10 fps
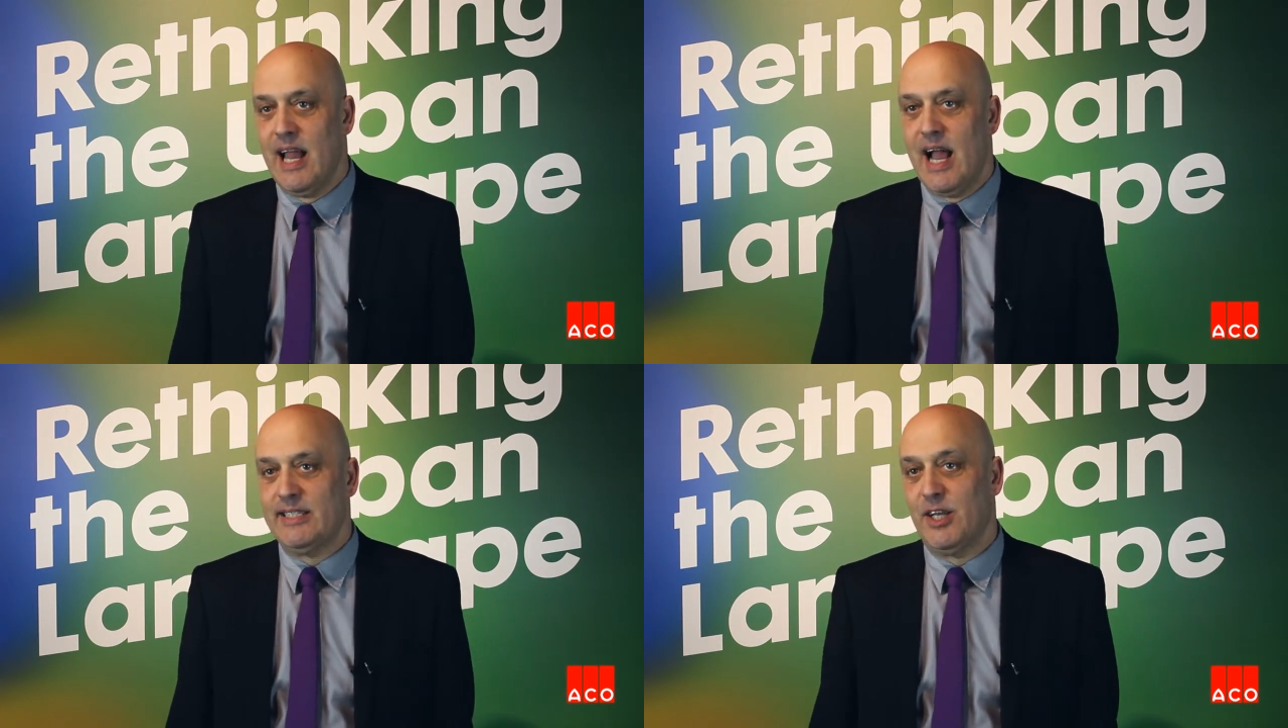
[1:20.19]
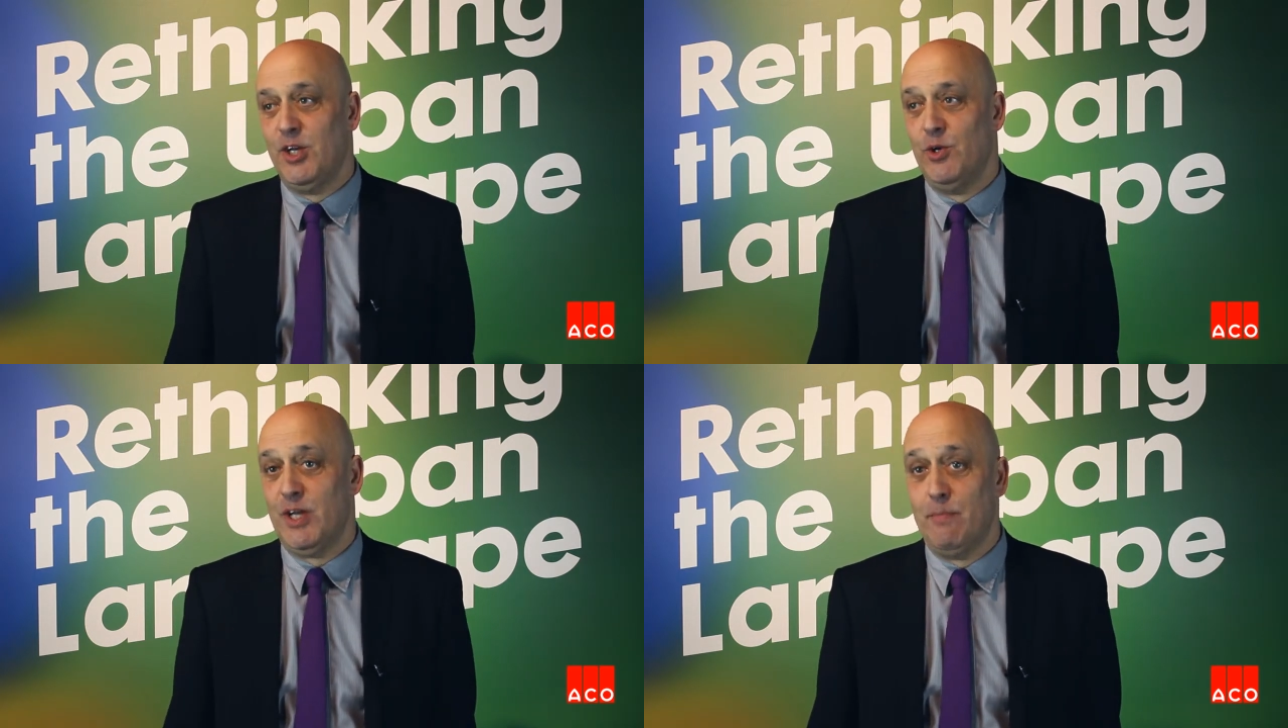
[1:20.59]
has a
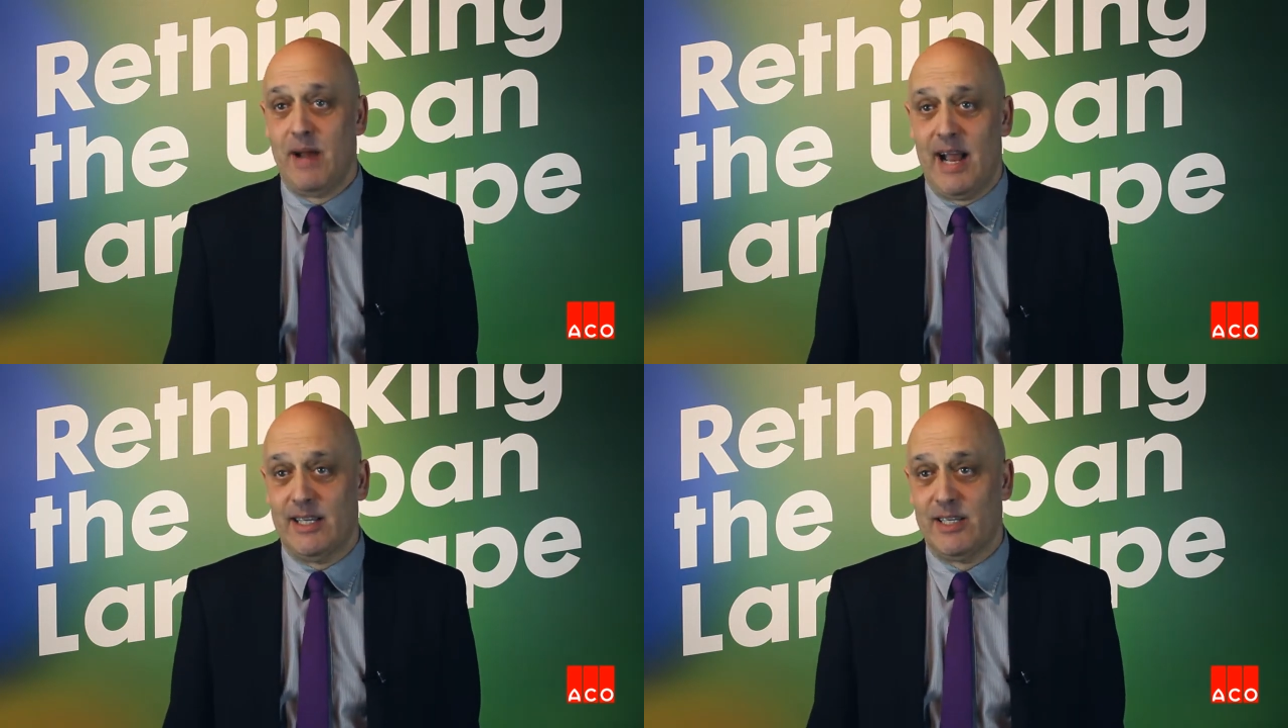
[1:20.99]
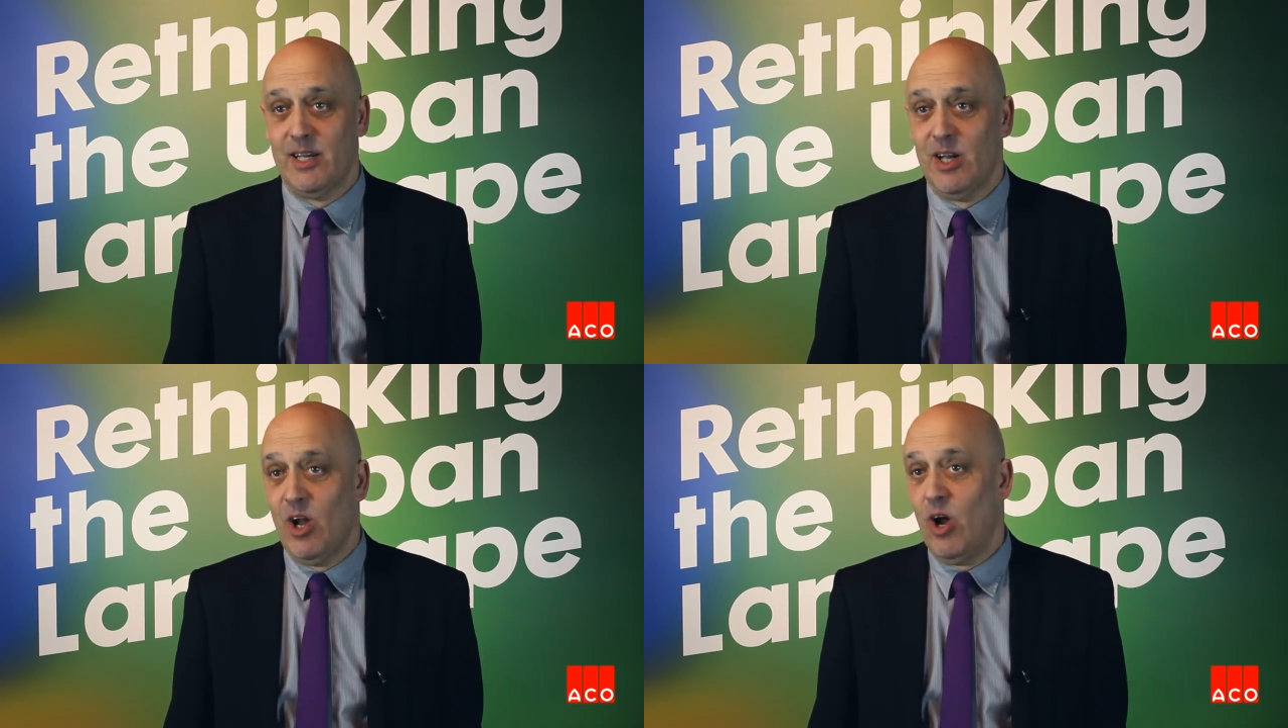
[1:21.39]
huge impact
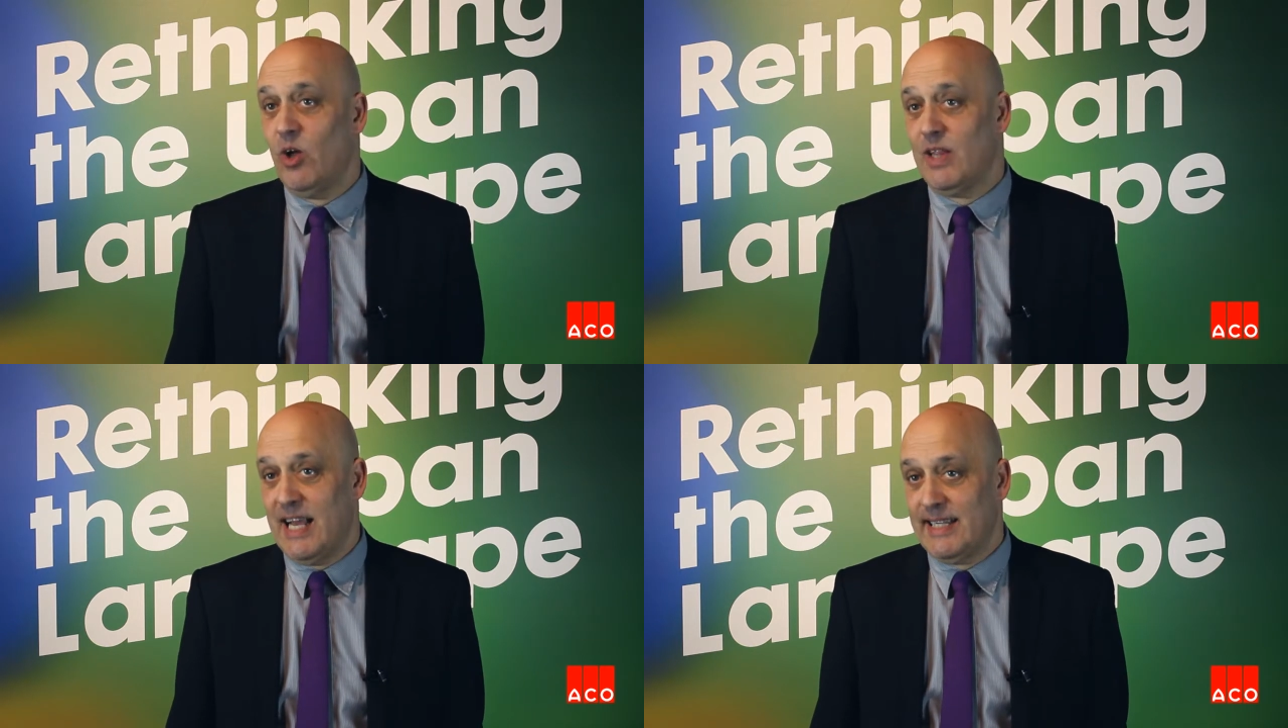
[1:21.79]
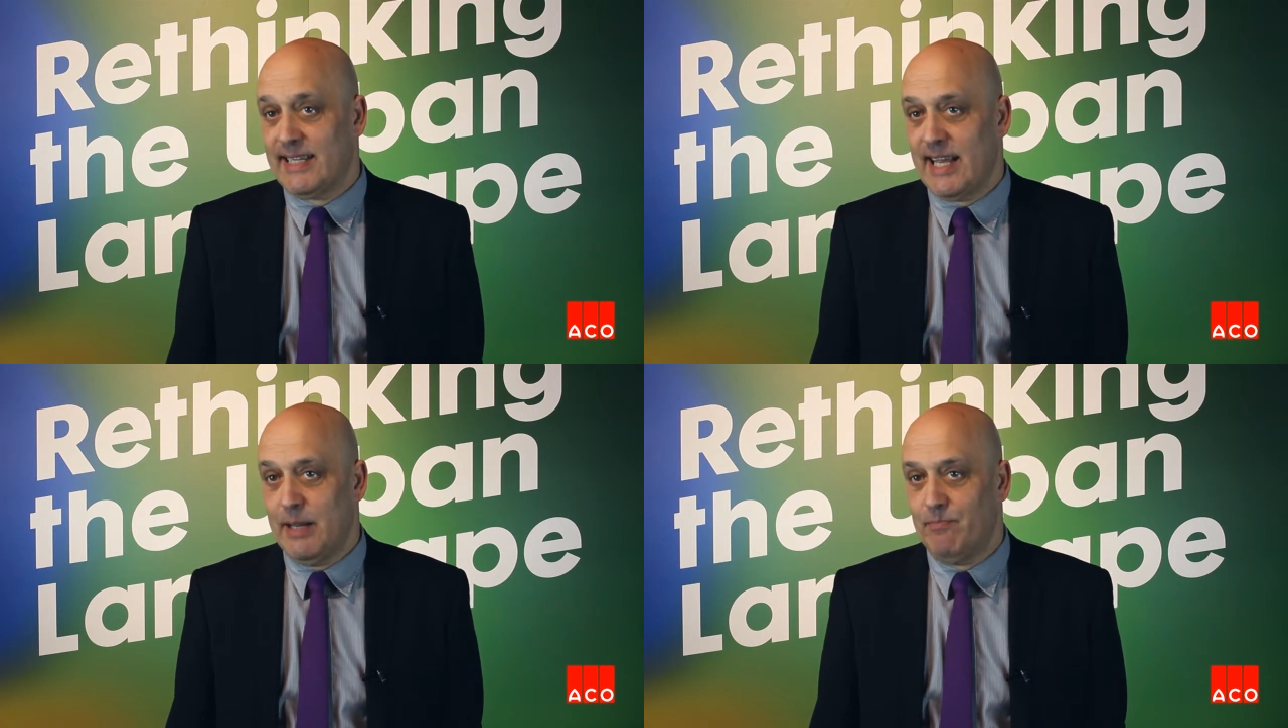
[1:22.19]
on
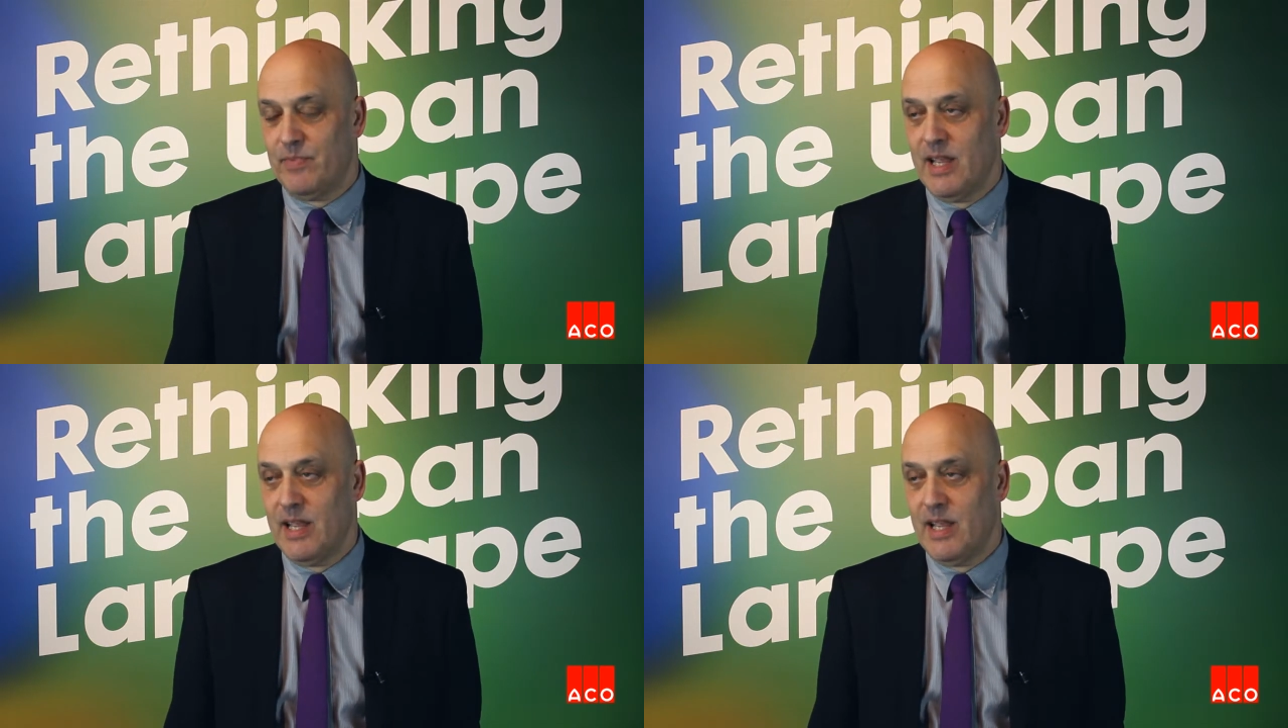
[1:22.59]
landscape.